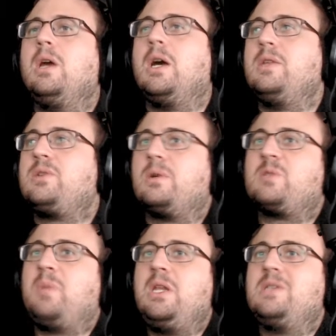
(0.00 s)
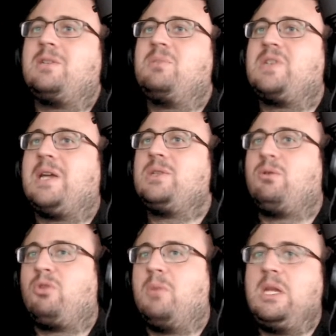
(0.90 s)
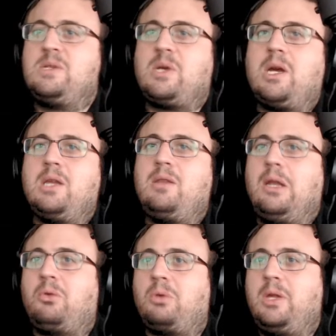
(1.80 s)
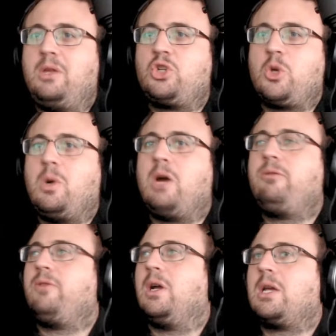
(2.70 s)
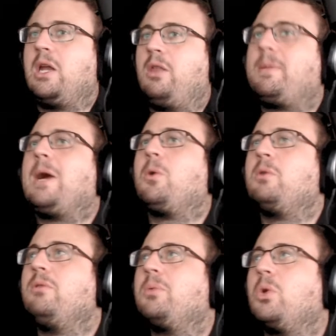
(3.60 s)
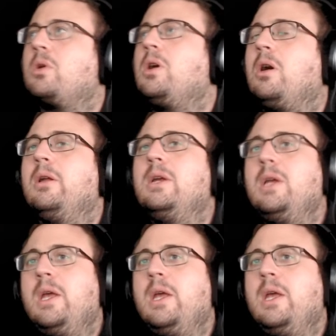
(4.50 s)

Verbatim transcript: uh, and start spending some sats over MoneySocket that'll really show off uh, kind of the power of the protocol.